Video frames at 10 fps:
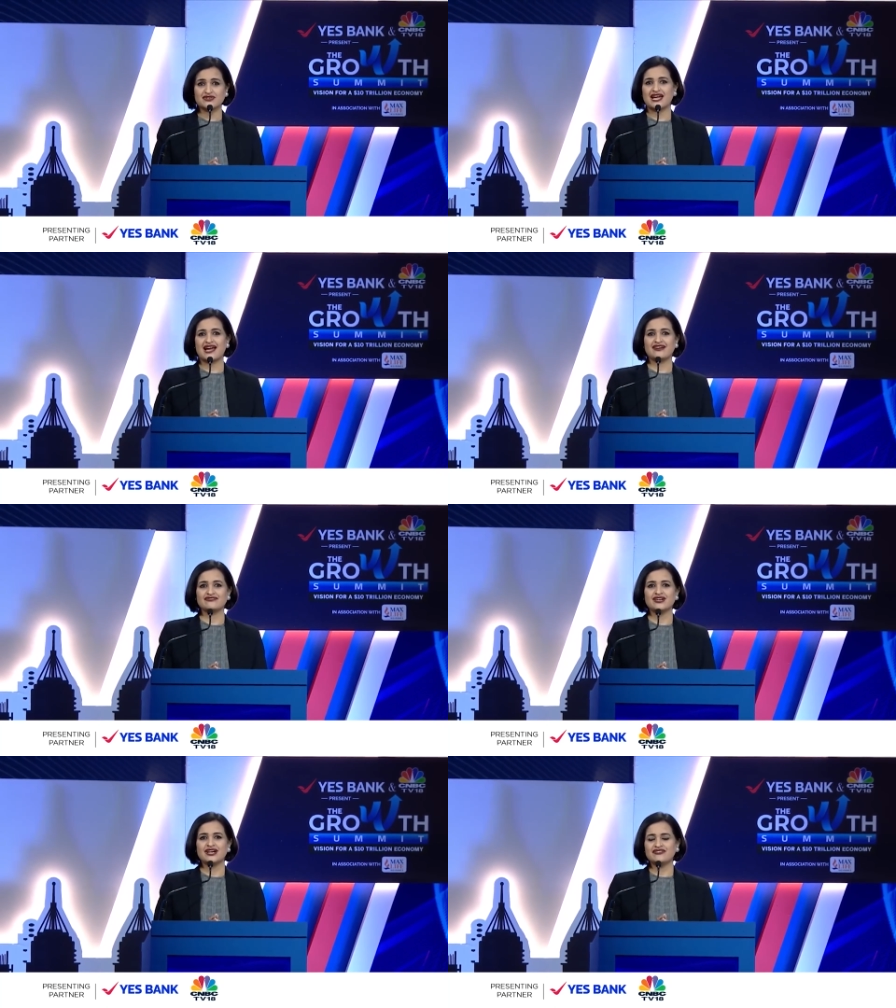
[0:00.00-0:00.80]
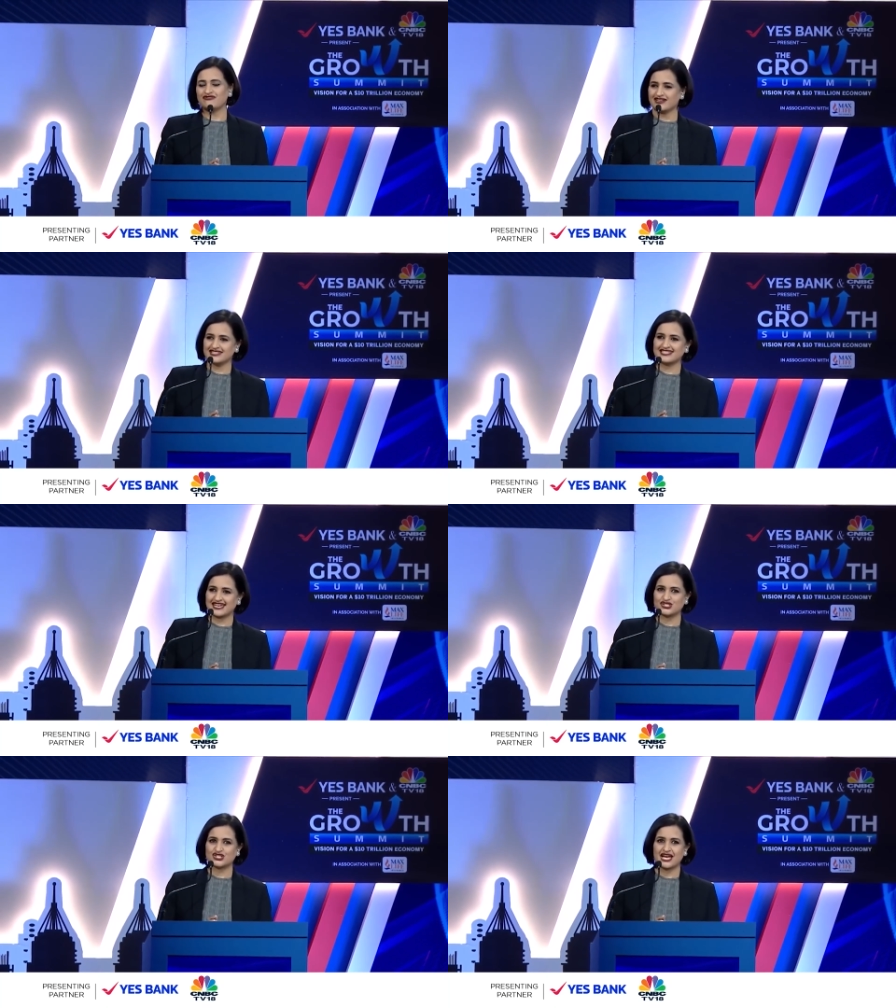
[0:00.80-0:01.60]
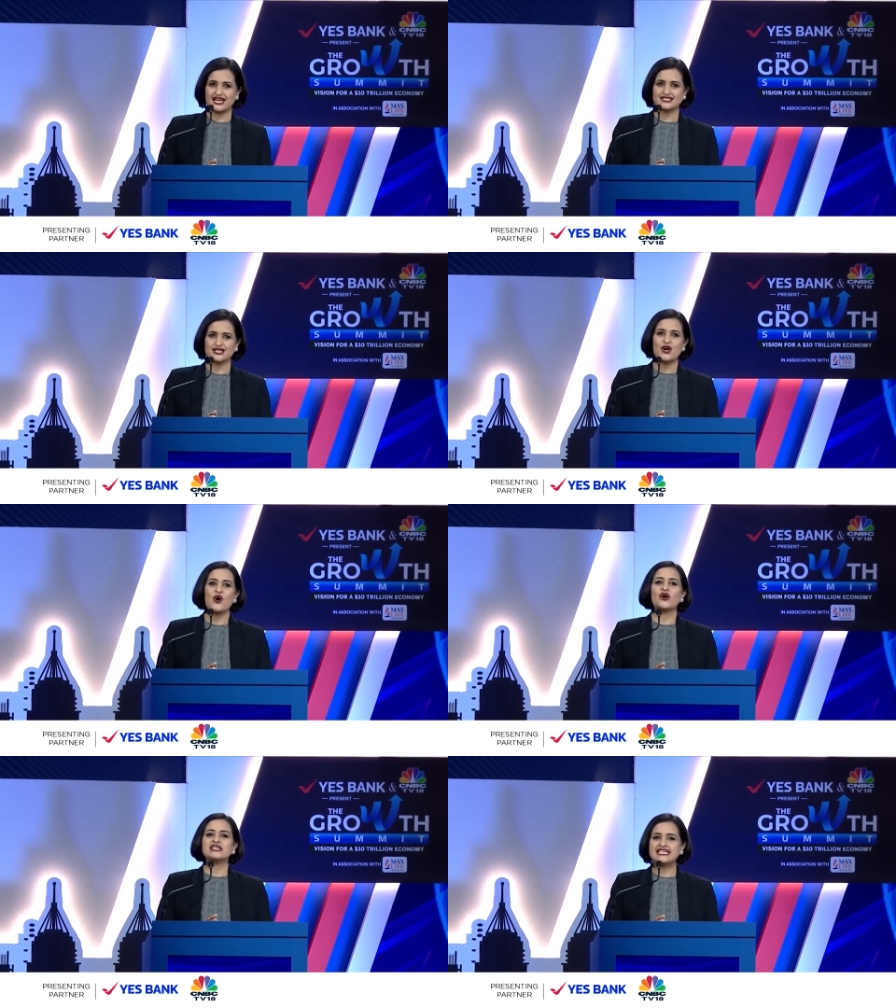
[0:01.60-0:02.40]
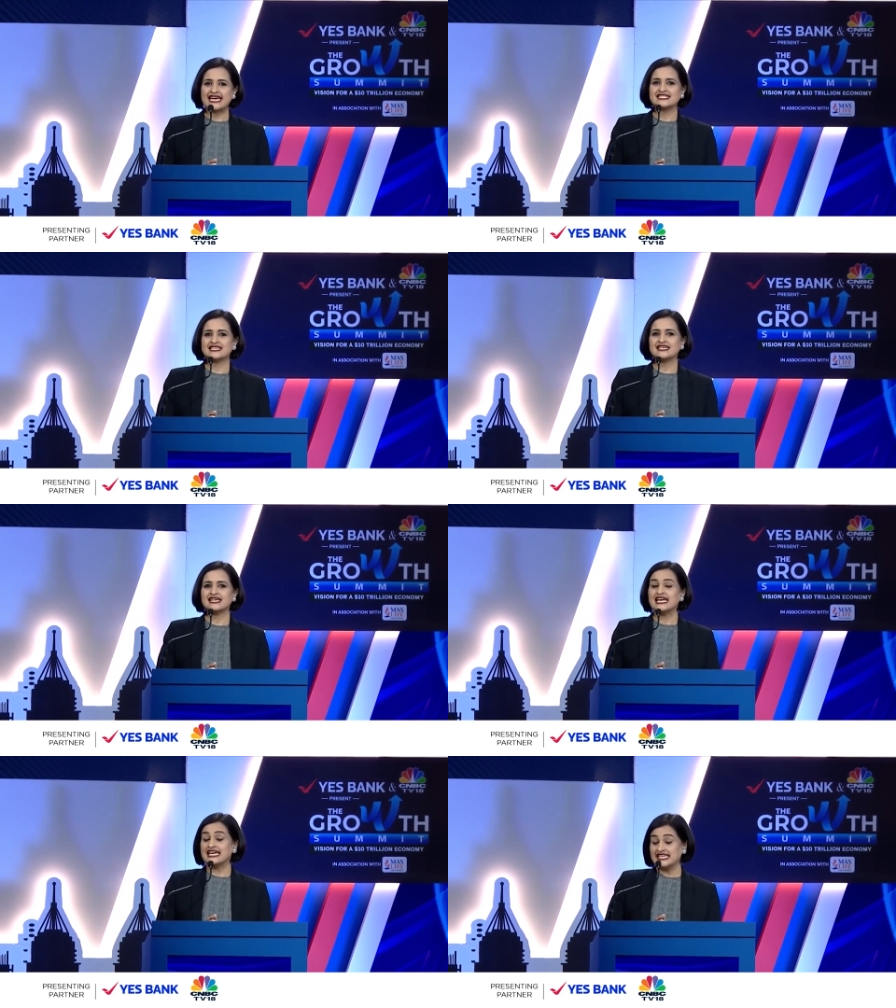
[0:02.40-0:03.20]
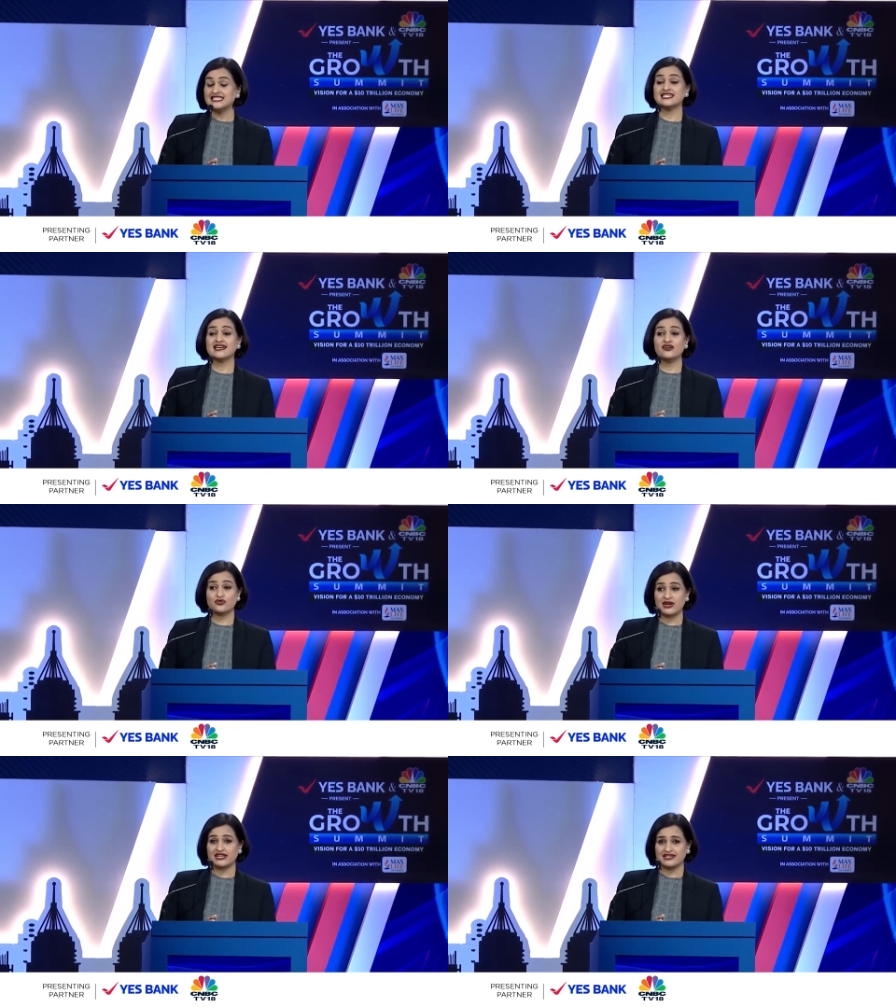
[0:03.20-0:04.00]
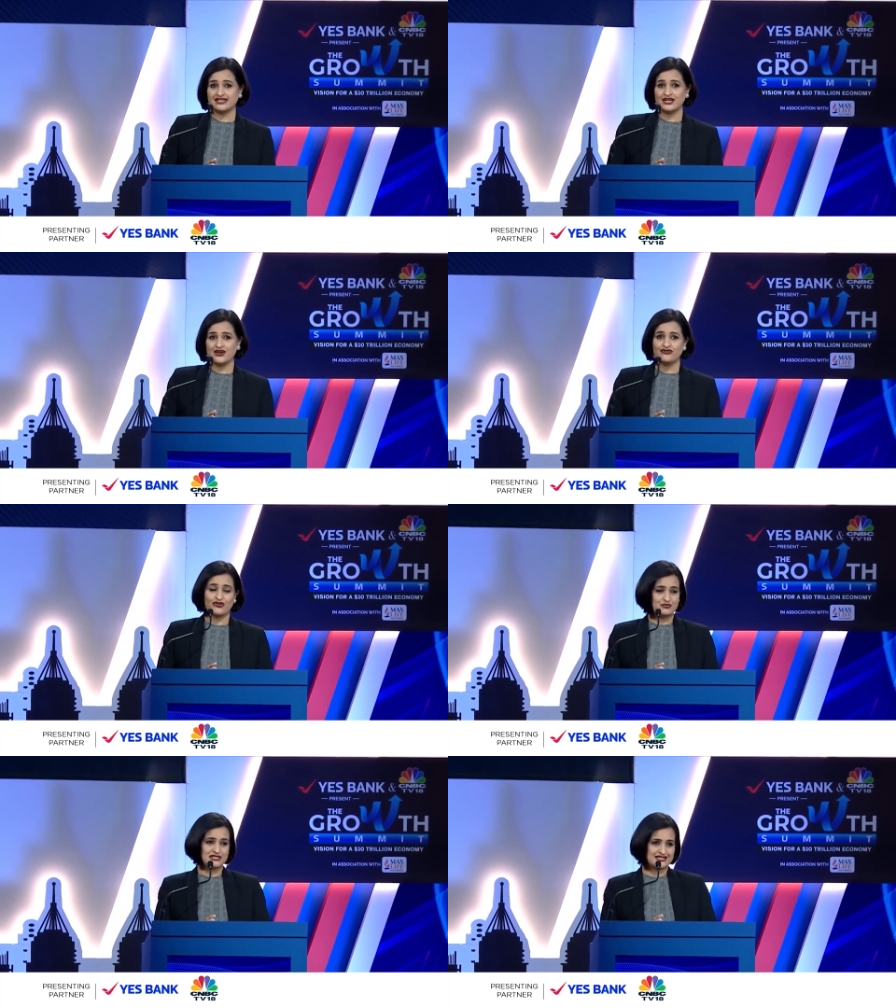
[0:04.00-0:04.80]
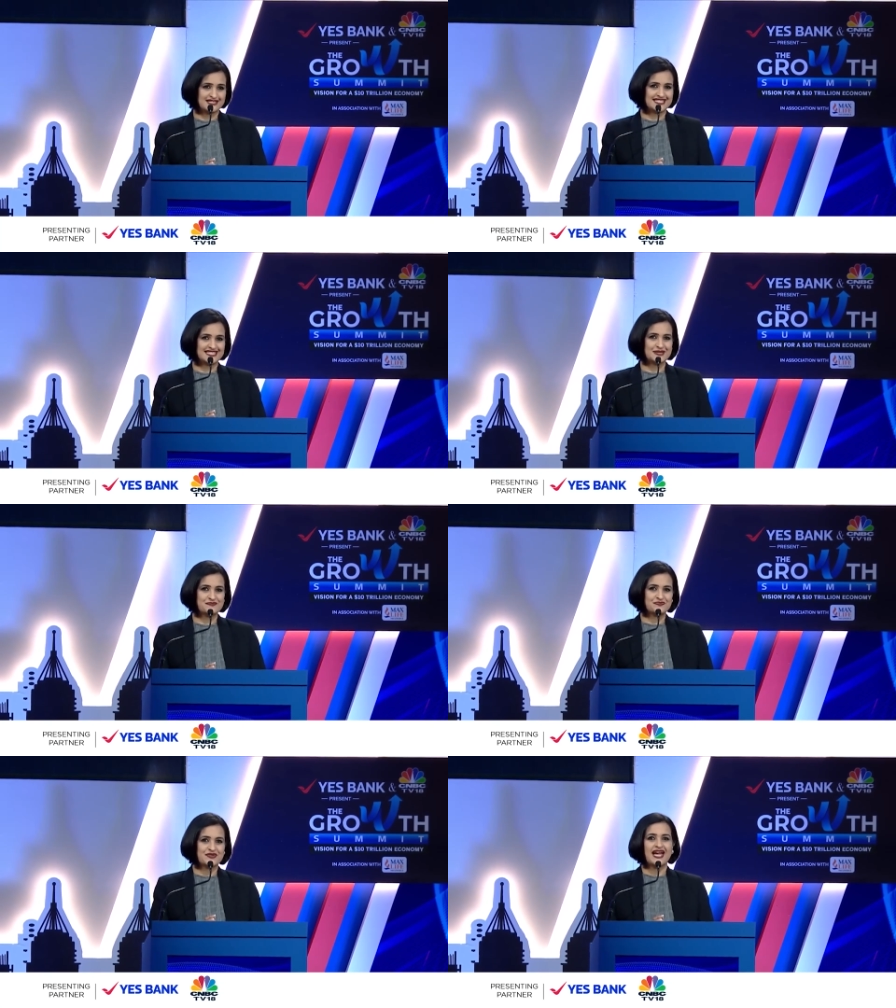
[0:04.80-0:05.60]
we have a fireside chat on getting India ready for business.